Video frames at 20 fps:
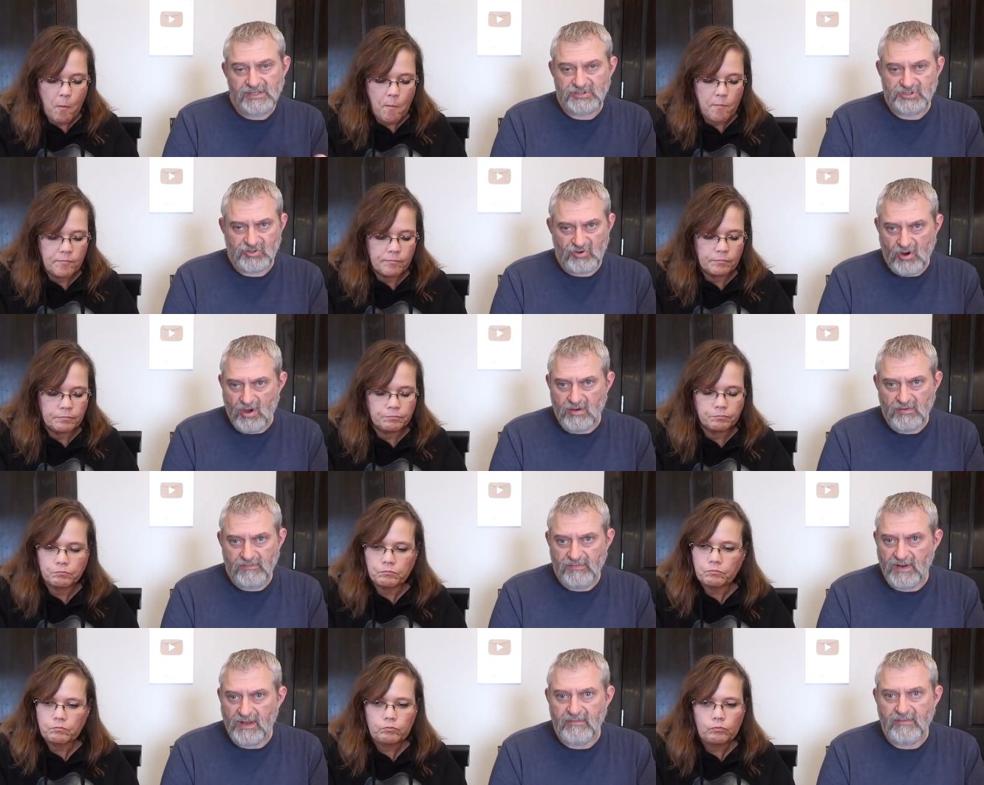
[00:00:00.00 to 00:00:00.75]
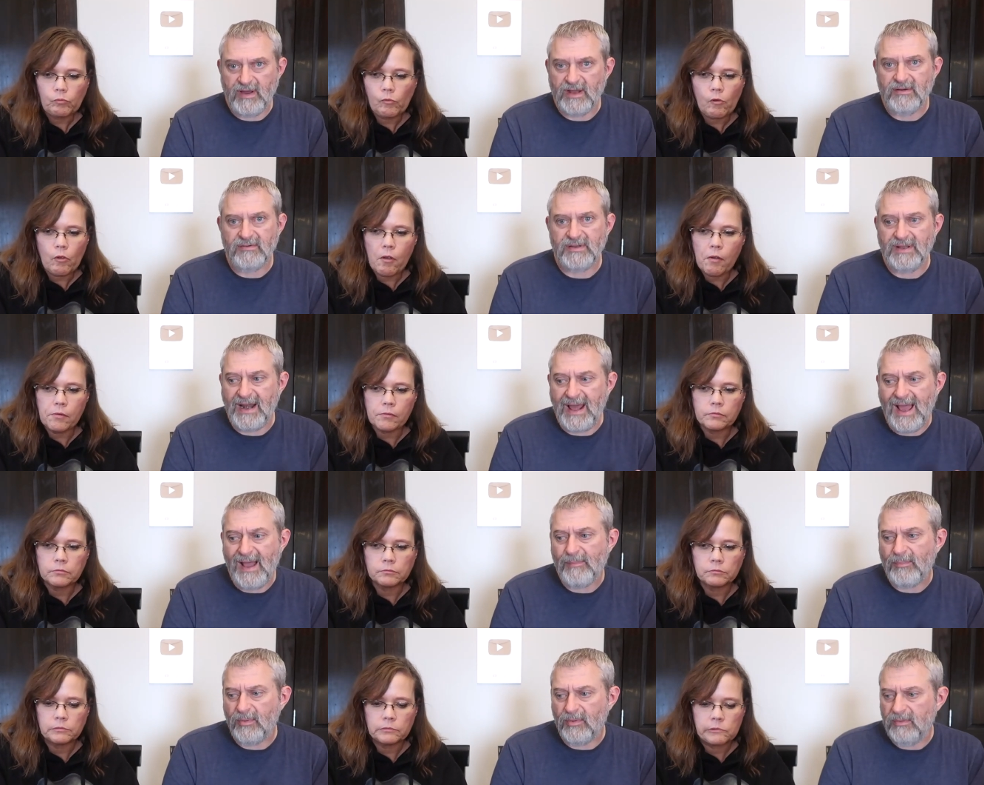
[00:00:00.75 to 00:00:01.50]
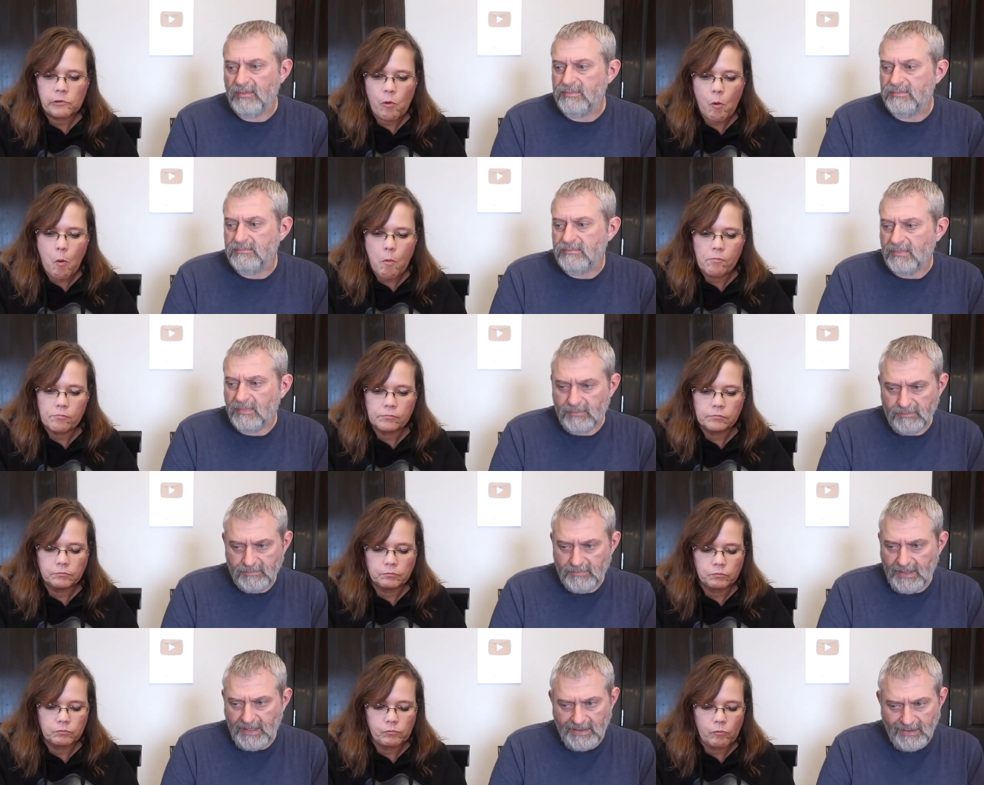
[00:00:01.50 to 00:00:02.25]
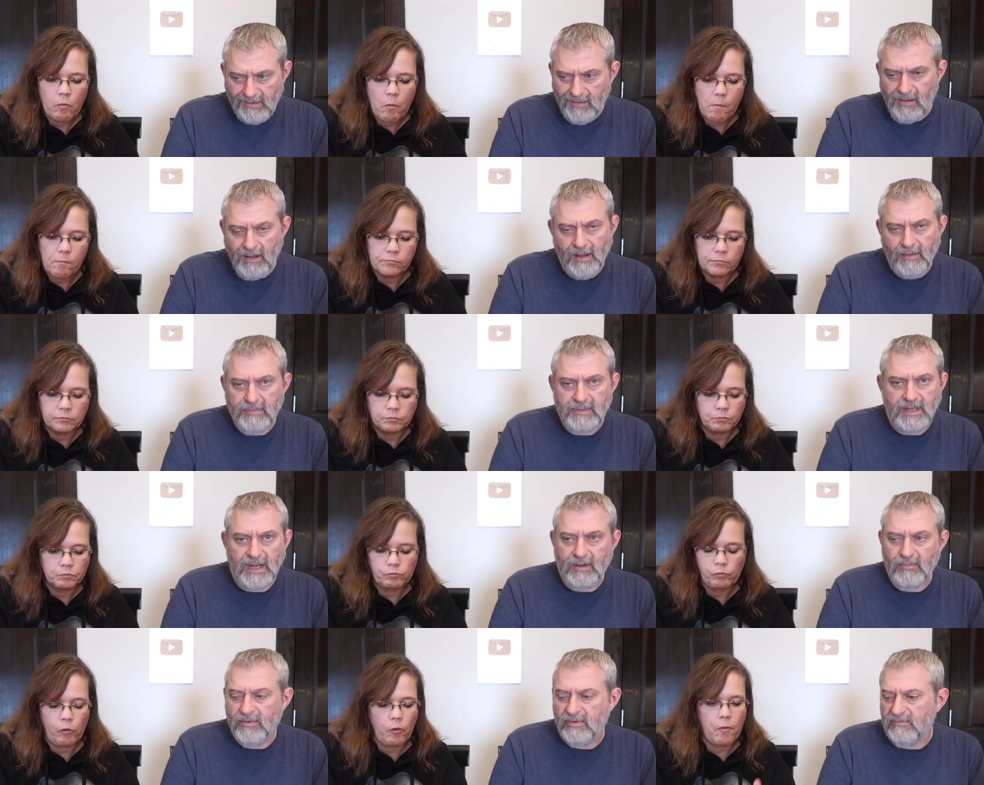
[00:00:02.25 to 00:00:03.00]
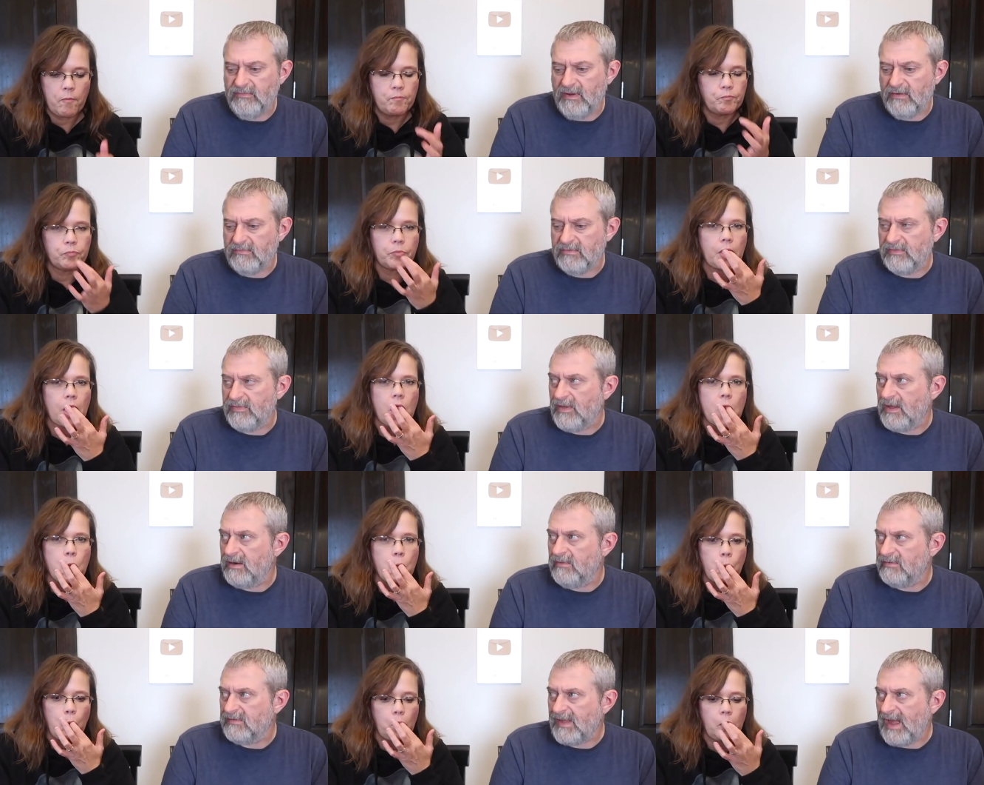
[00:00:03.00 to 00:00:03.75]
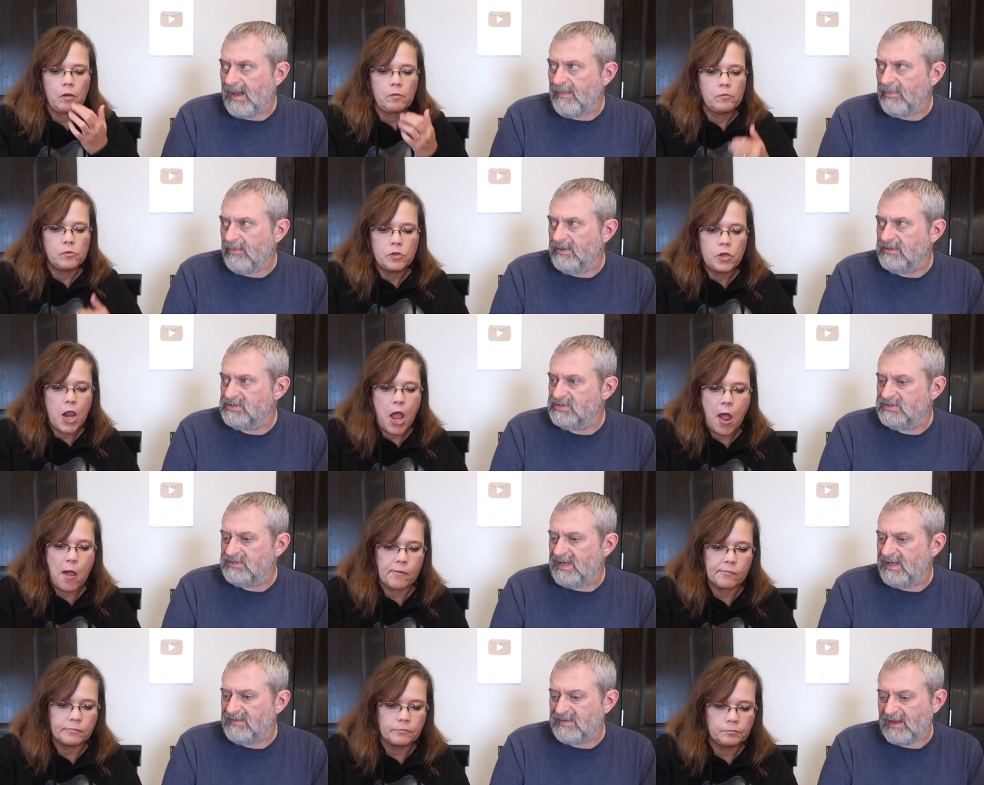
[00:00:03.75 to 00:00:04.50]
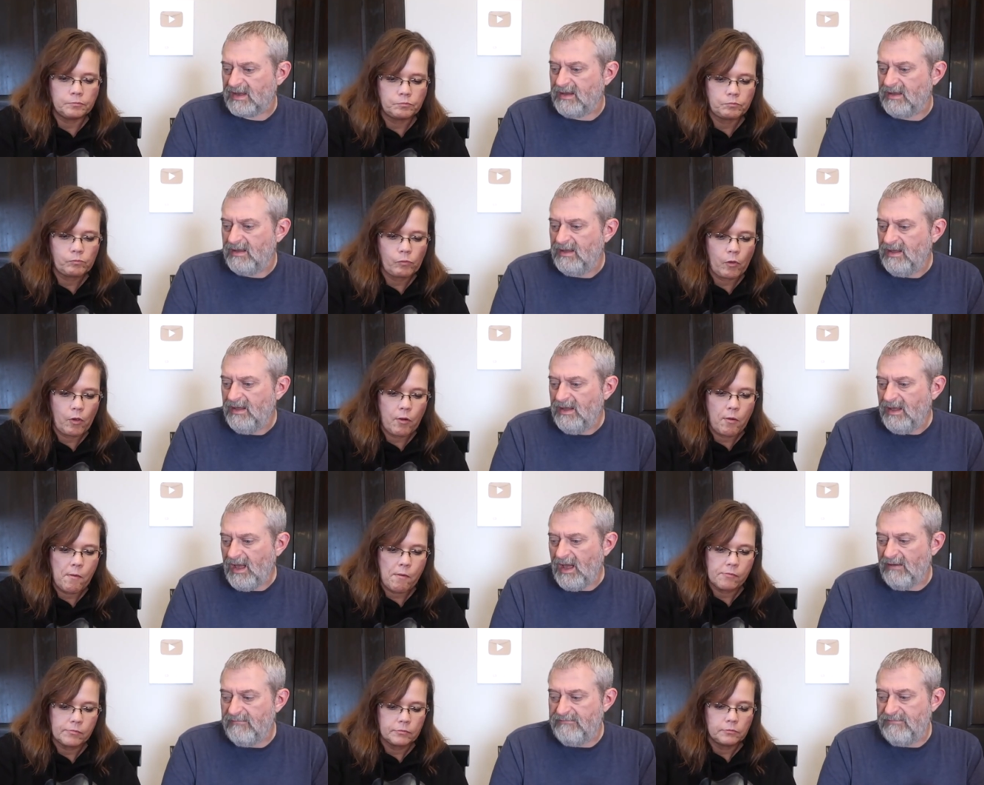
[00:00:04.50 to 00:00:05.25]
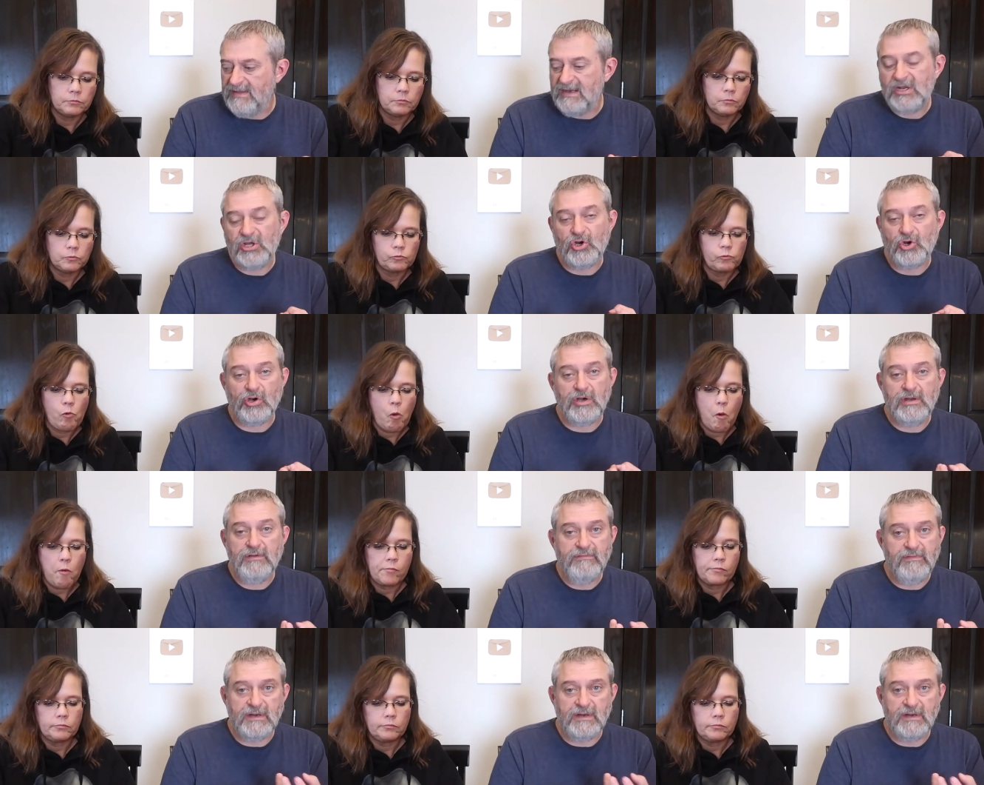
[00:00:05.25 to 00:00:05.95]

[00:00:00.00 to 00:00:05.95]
Speaker 1: a strong flavor. I don't get apple at all. I mean, I would have never thought it was apple. It no. just tastes like a, a vinegary